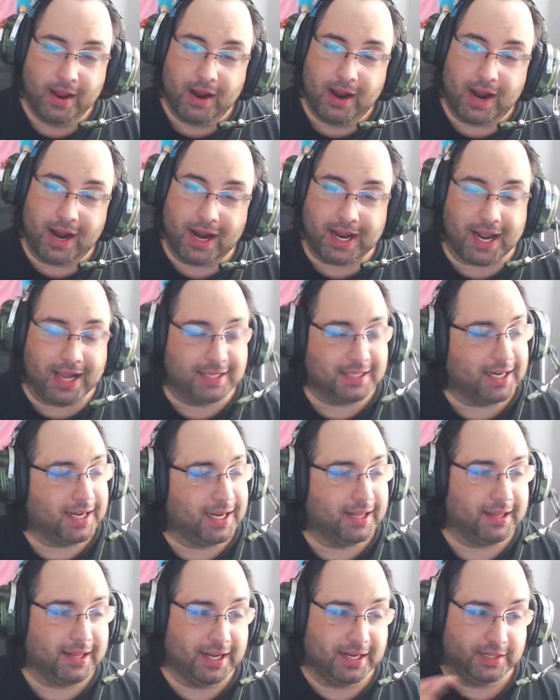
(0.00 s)
all right, guys,
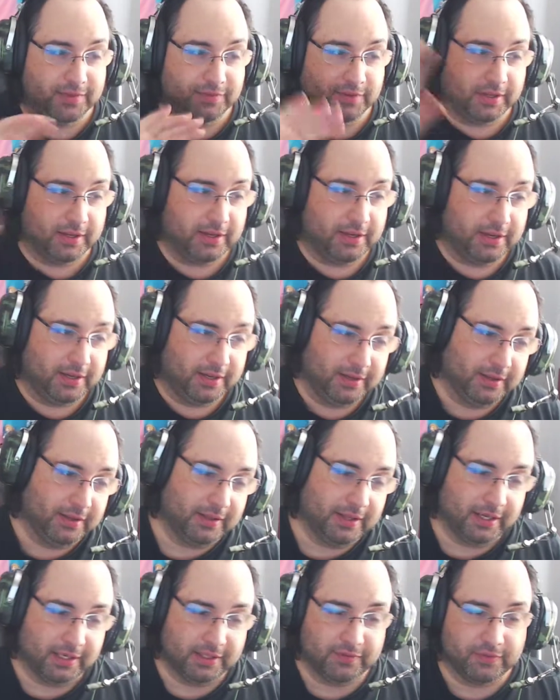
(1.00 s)
again, thanks
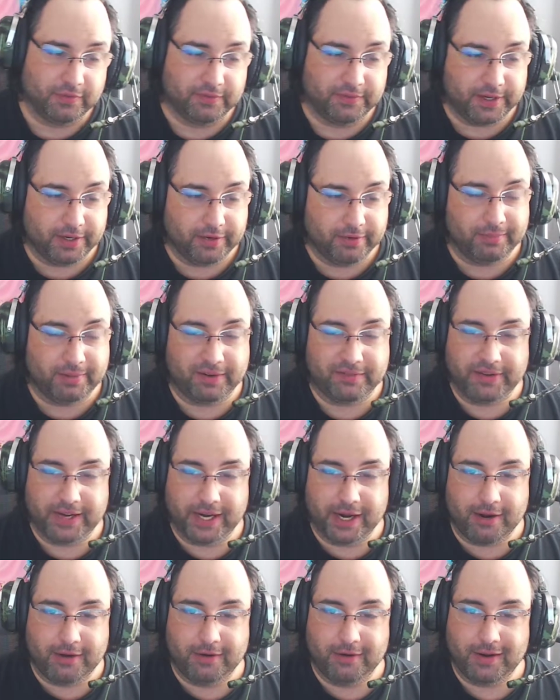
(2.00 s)
for viewing my
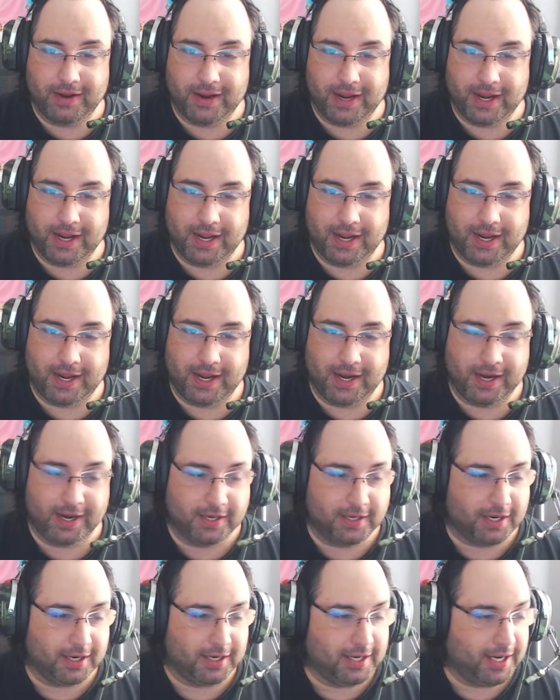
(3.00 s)
video, and I'll
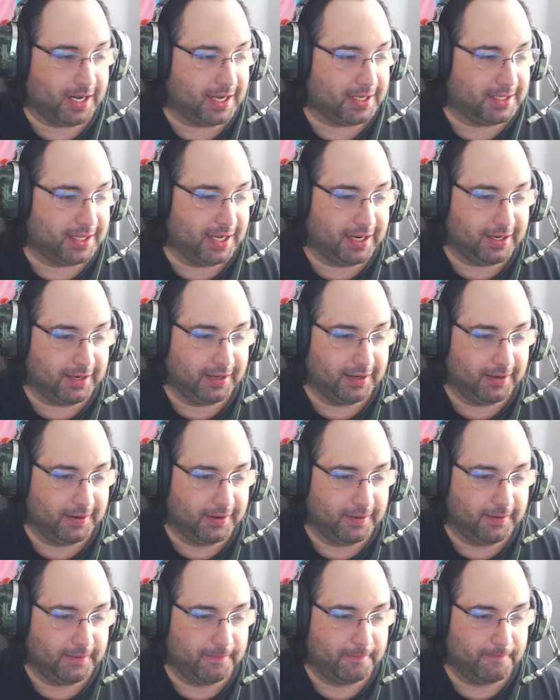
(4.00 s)
talk to you guys later.
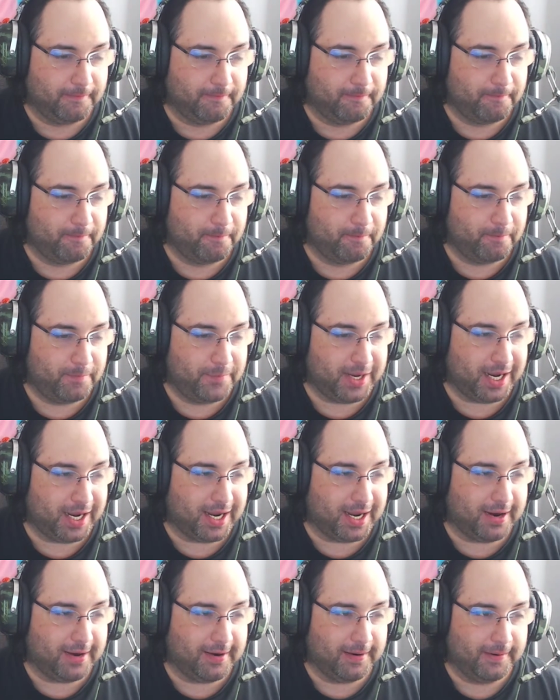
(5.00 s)
Take
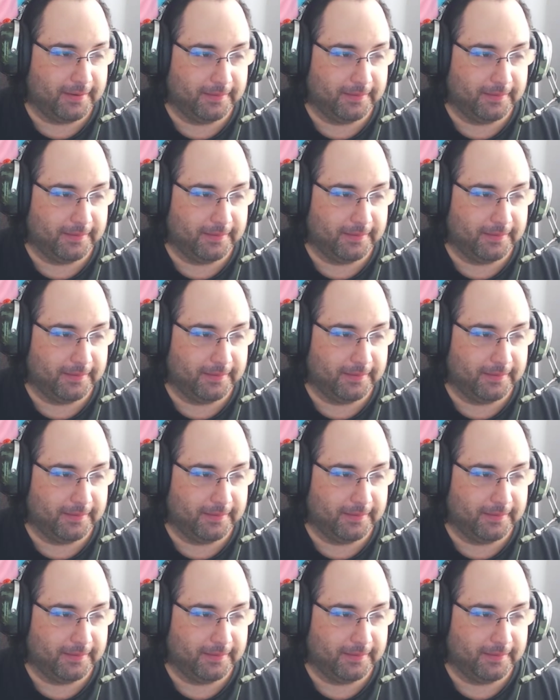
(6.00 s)
care.